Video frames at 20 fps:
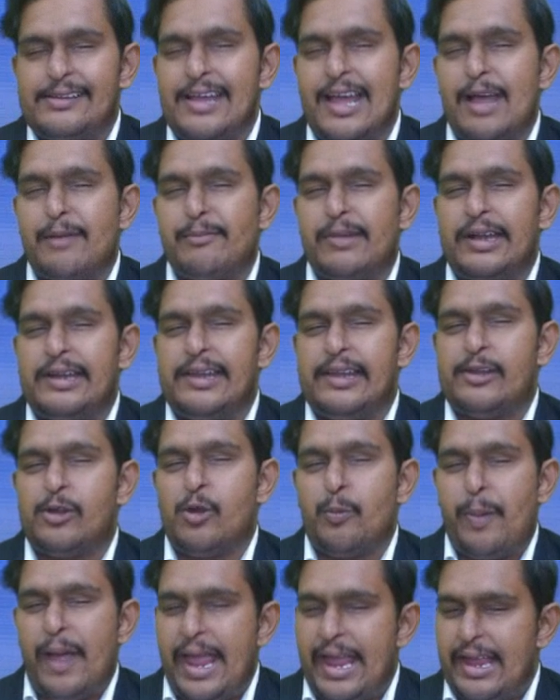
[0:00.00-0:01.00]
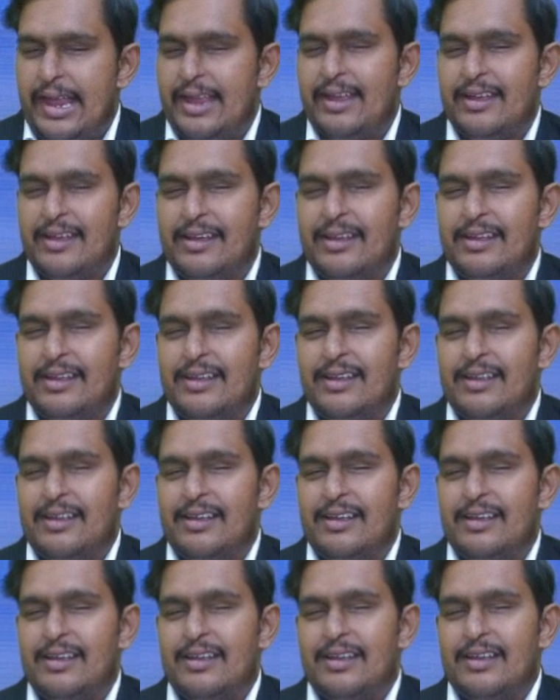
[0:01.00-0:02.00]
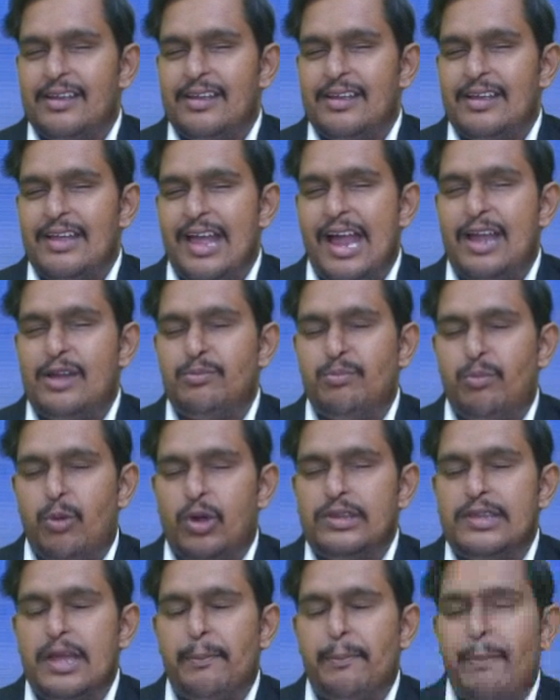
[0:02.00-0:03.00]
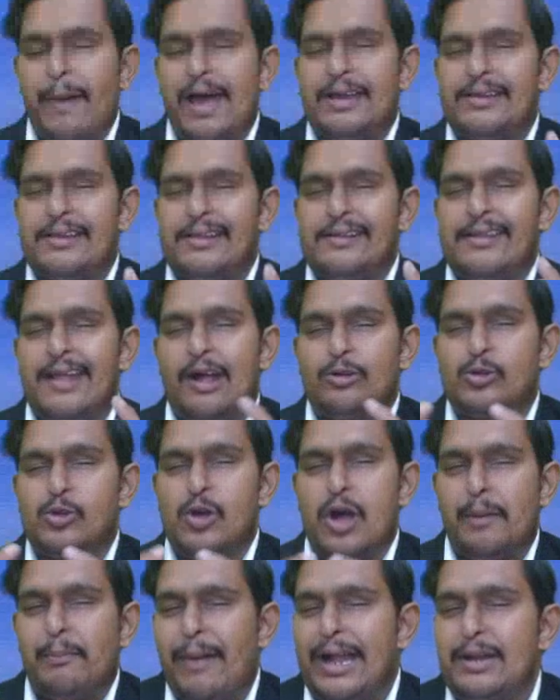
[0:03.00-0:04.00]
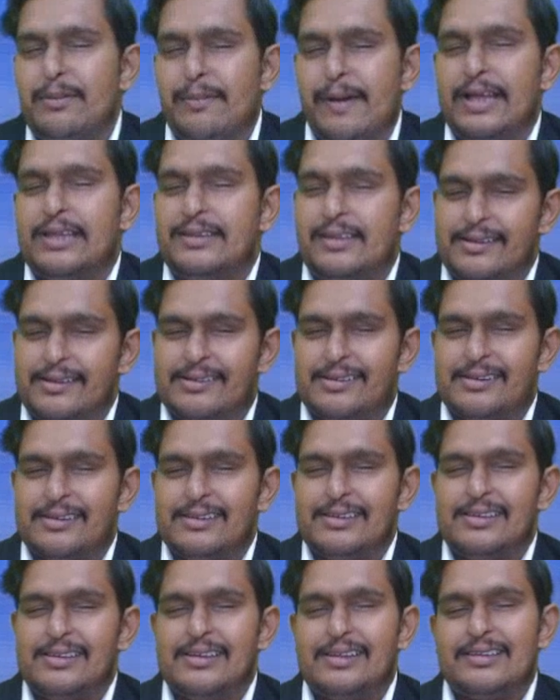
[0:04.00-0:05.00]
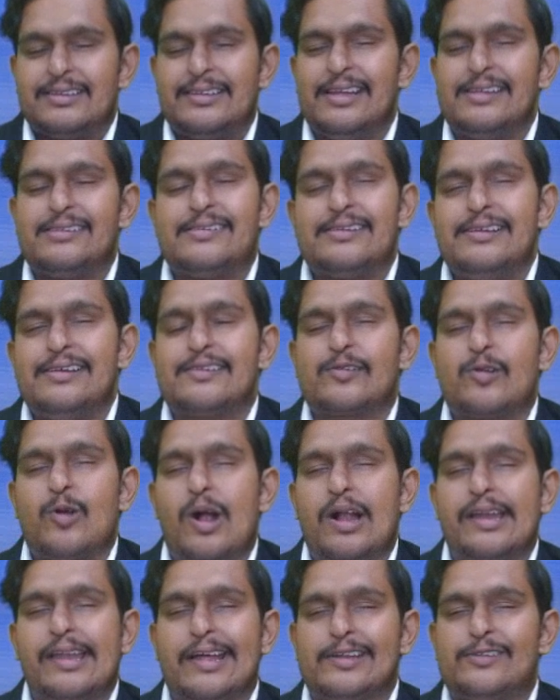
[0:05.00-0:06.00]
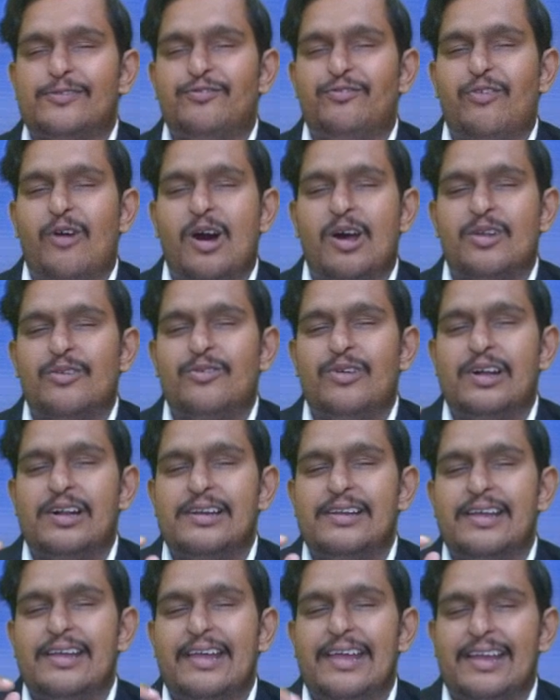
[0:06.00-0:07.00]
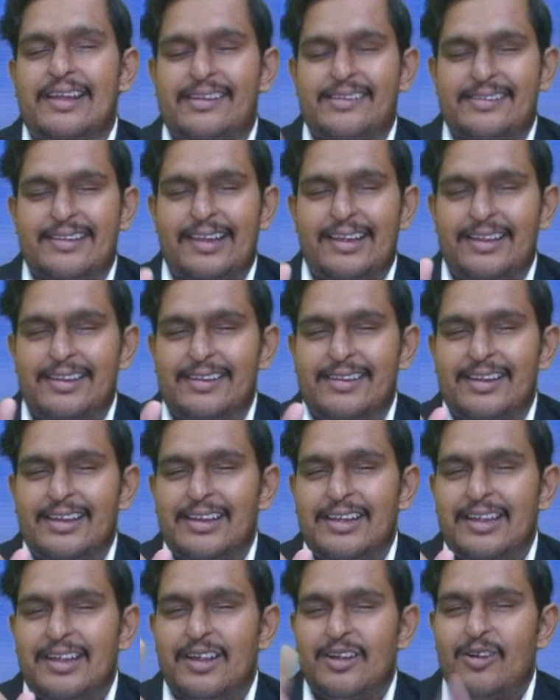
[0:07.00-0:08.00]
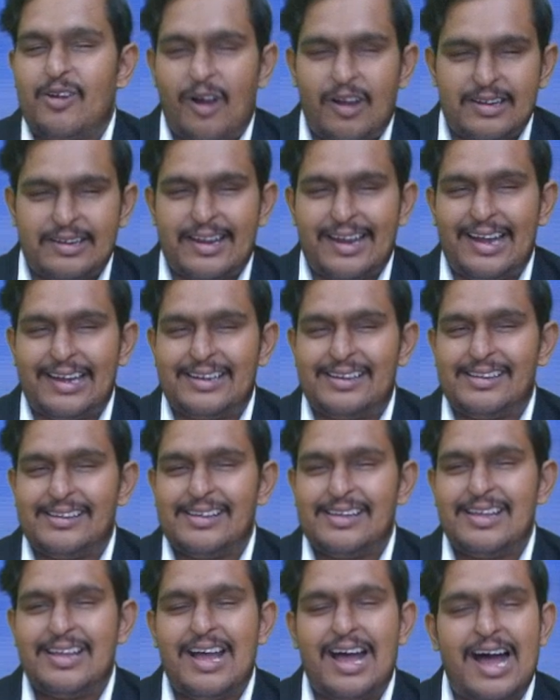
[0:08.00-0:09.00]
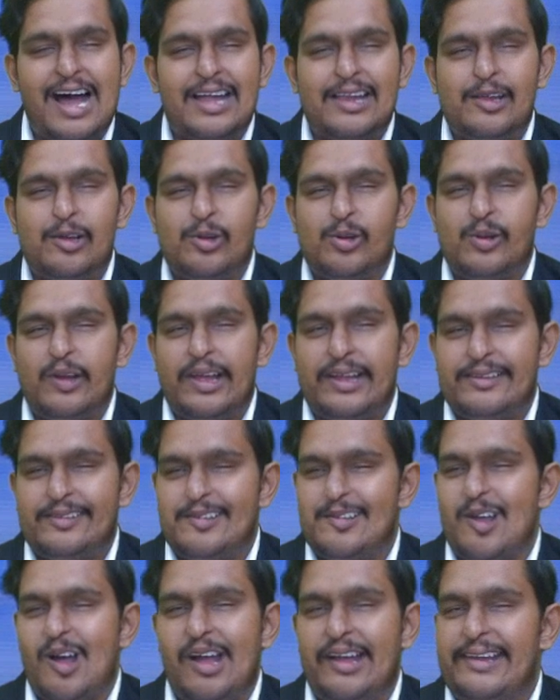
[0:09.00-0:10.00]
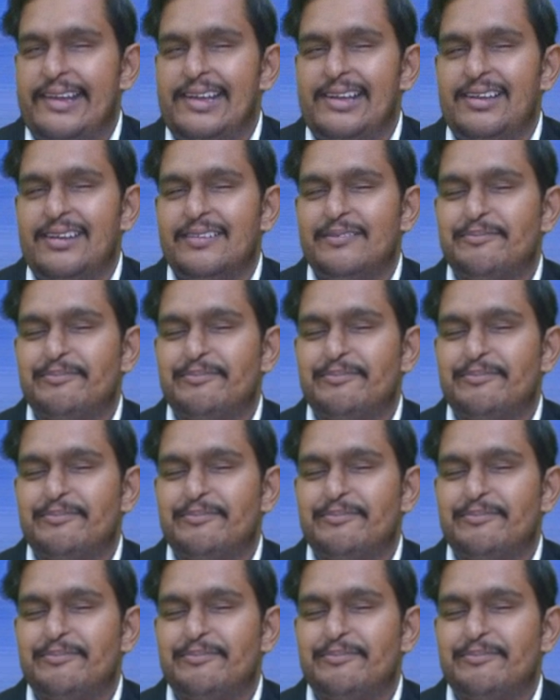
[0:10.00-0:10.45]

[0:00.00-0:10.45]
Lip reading: I am ready to pay. And both the parties have to abide by this. This is called as forward exchange contract. Are you enjoying?